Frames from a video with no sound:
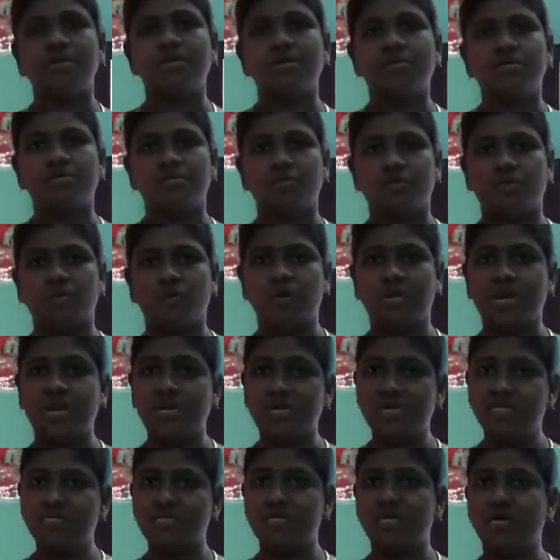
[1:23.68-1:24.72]
So, let
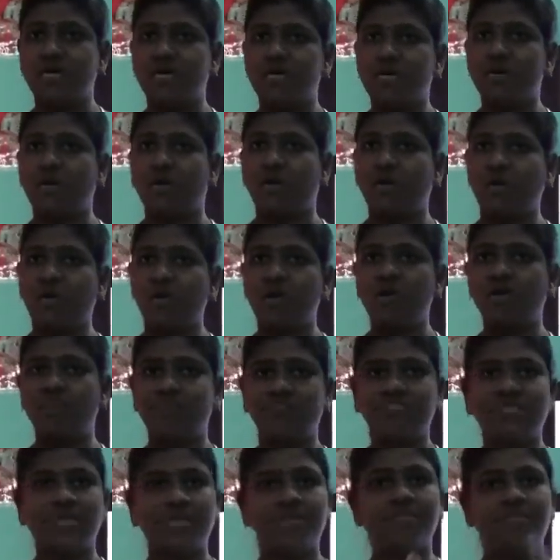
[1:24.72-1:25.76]
us learn all
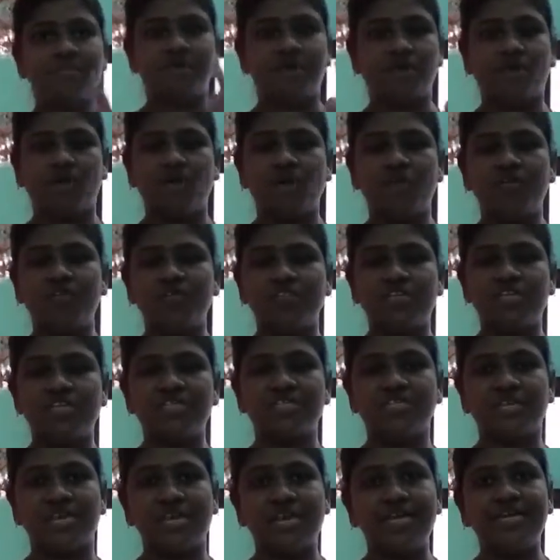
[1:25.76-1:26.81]
of
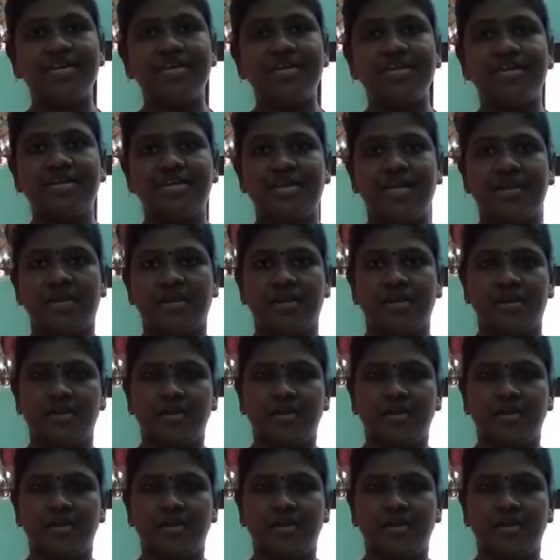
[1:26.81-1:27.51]
these in detail.